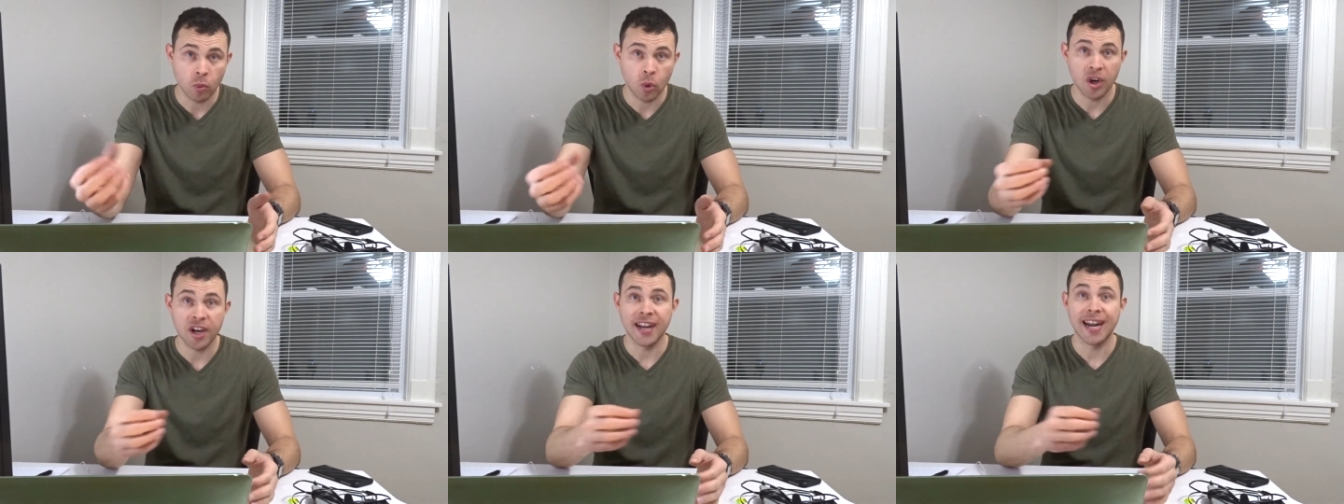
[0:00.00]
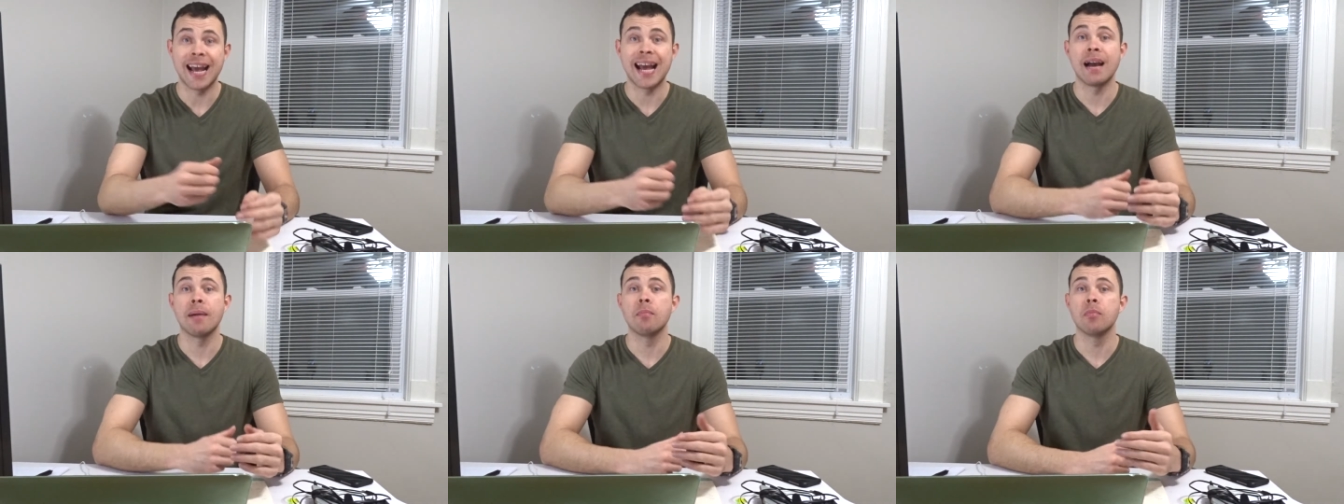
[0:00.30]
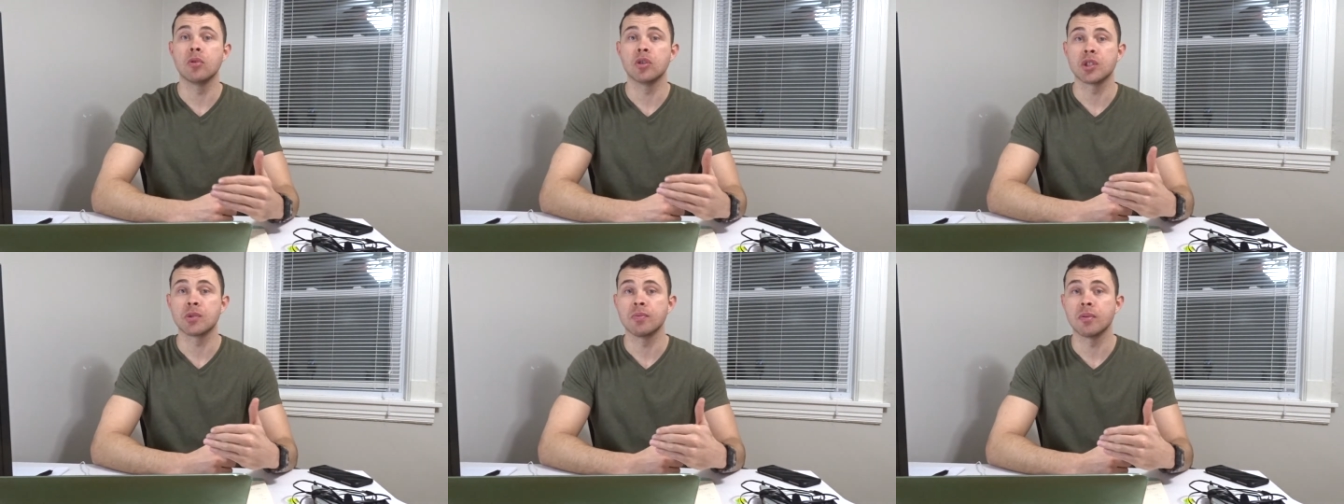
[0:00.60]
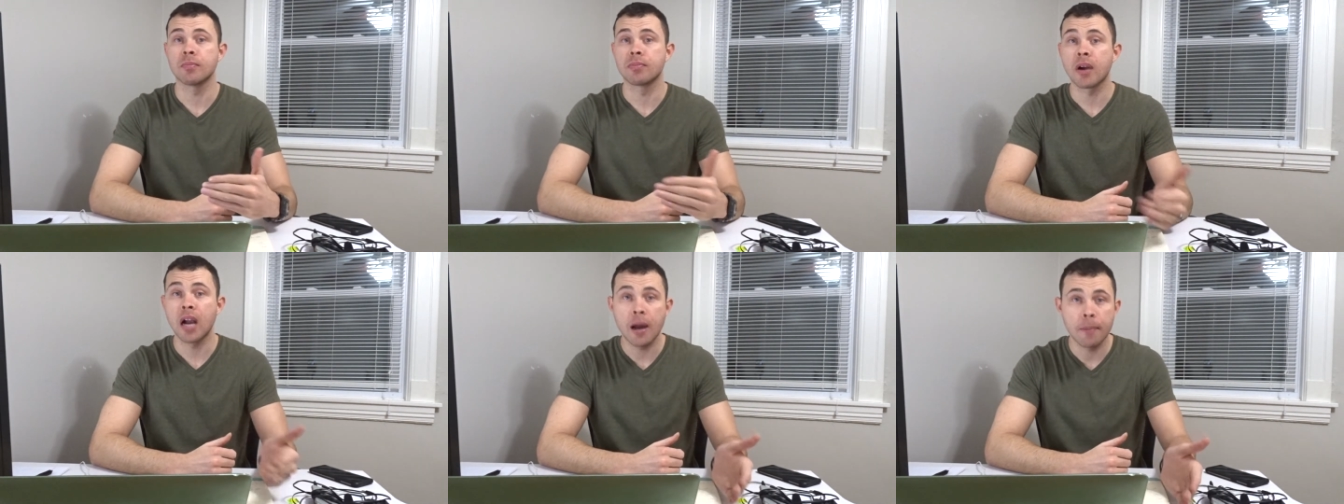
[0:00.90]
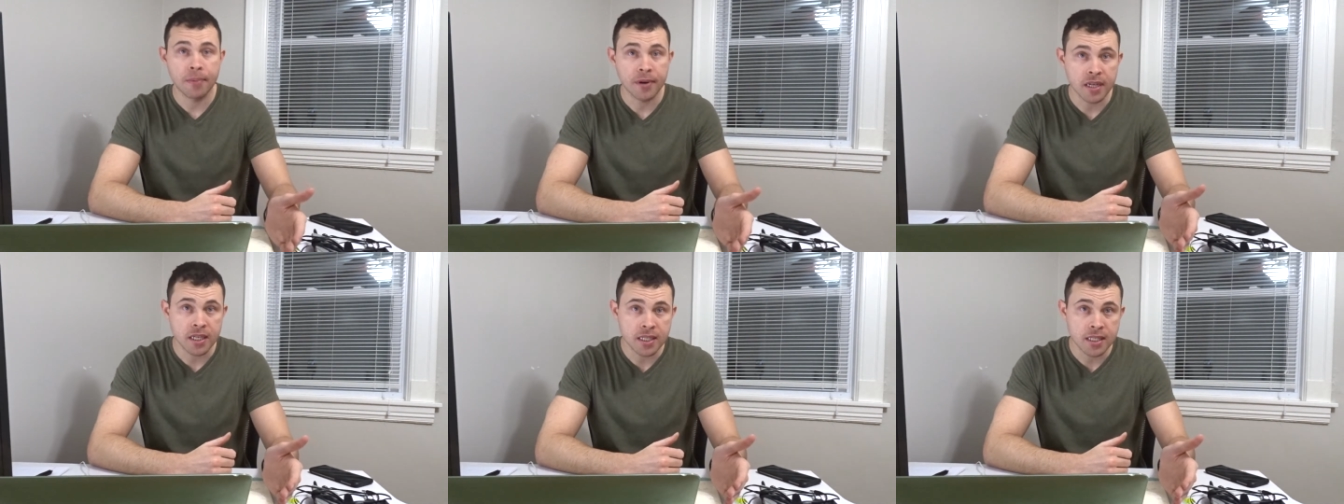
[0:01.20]
we're gonna have multiple
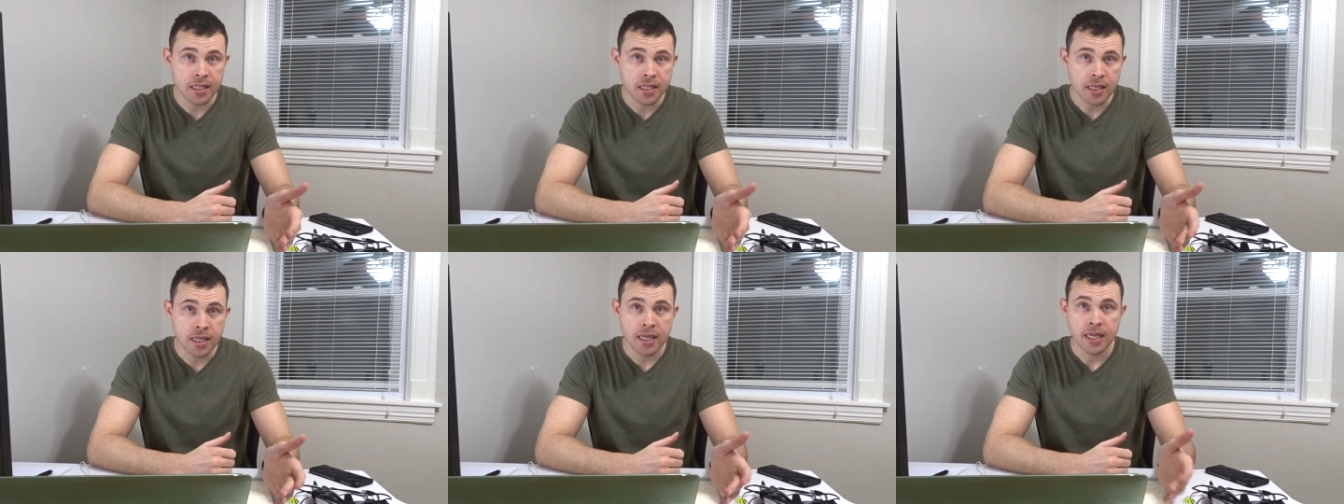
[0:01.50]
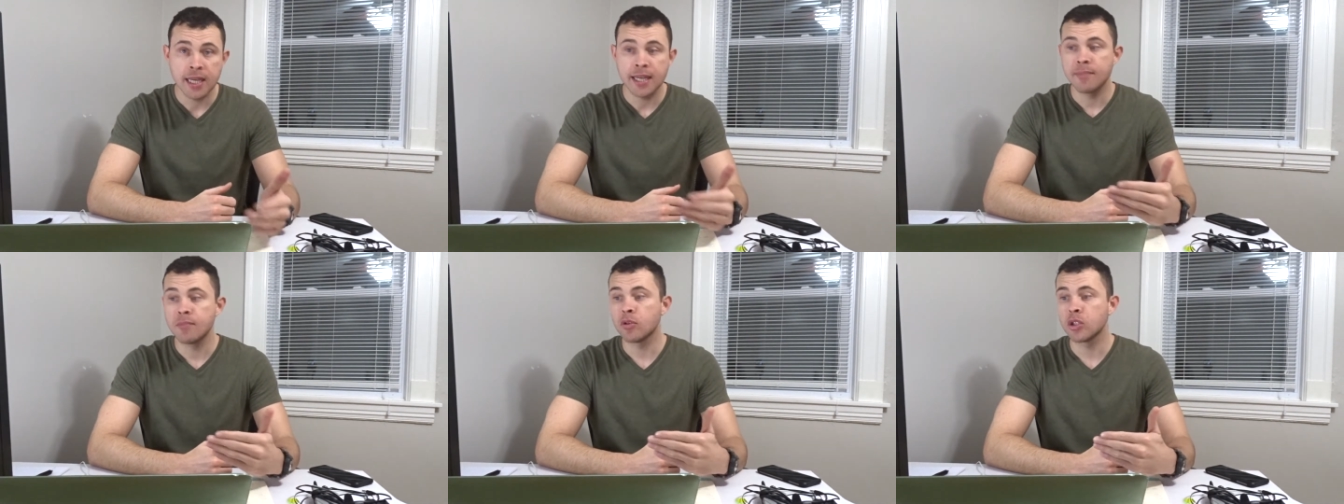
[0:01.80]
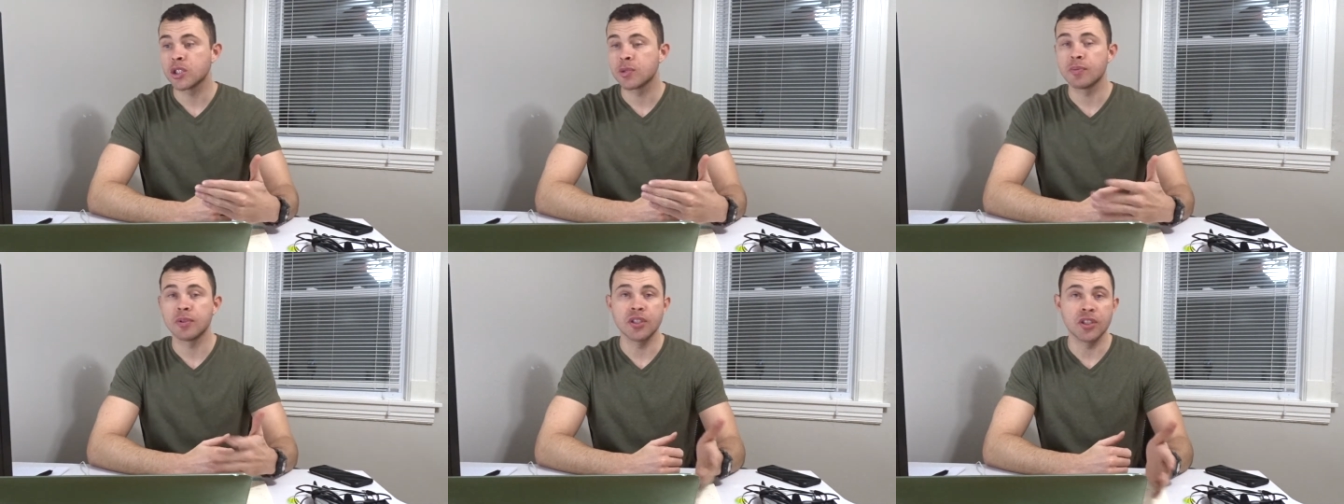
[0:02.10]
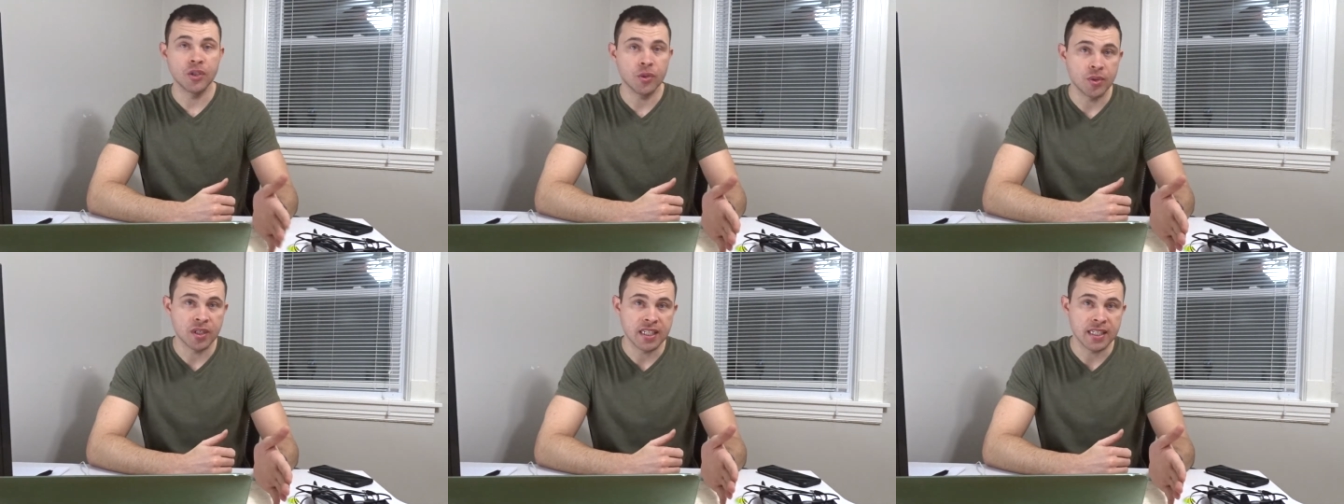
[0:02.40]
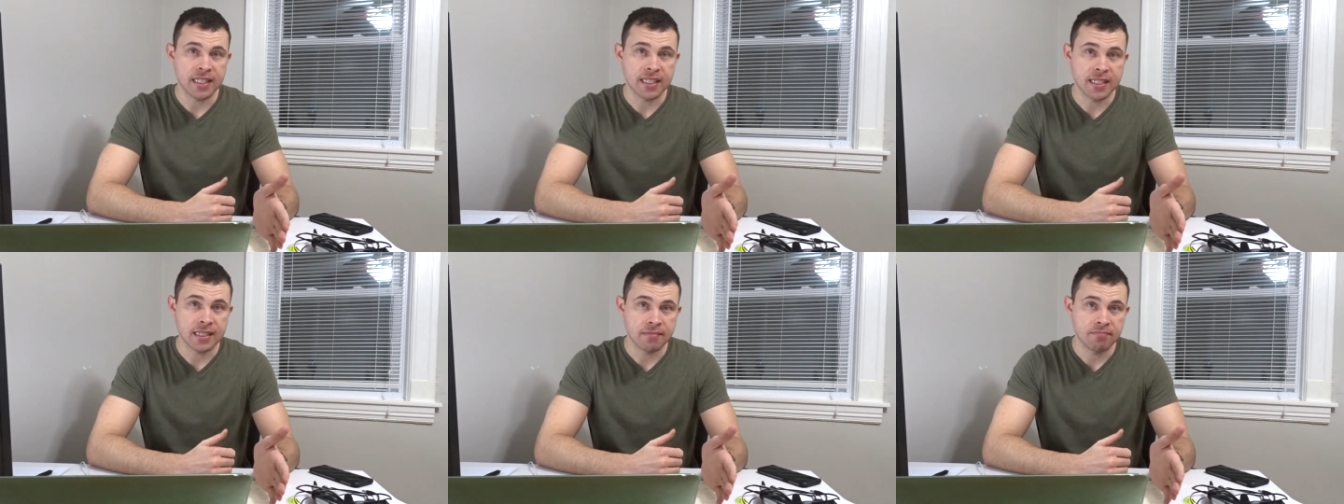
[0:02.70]
properties, multiple
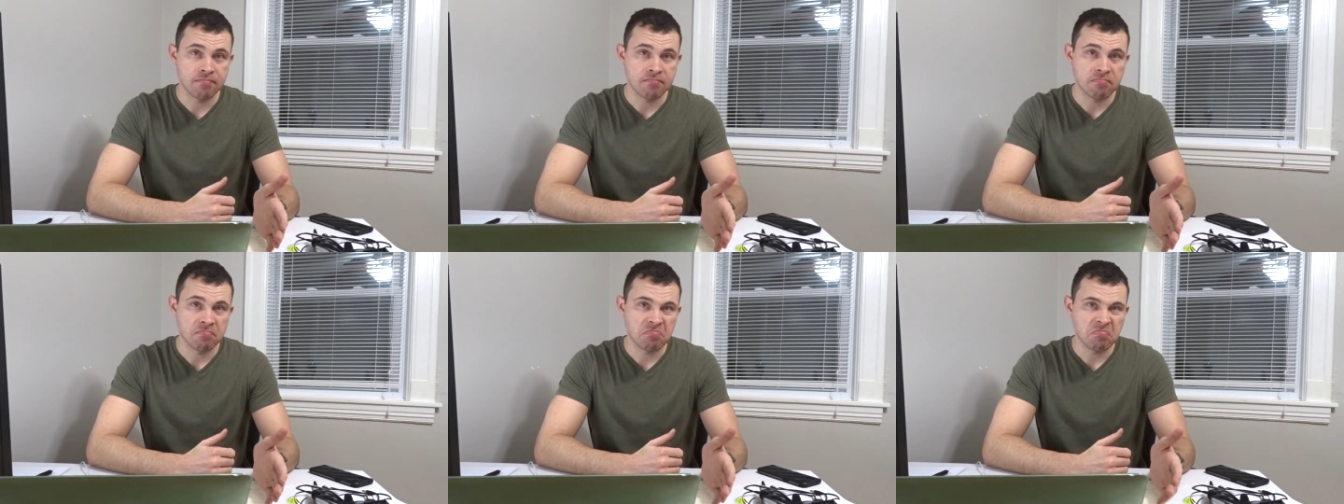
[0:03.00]
units,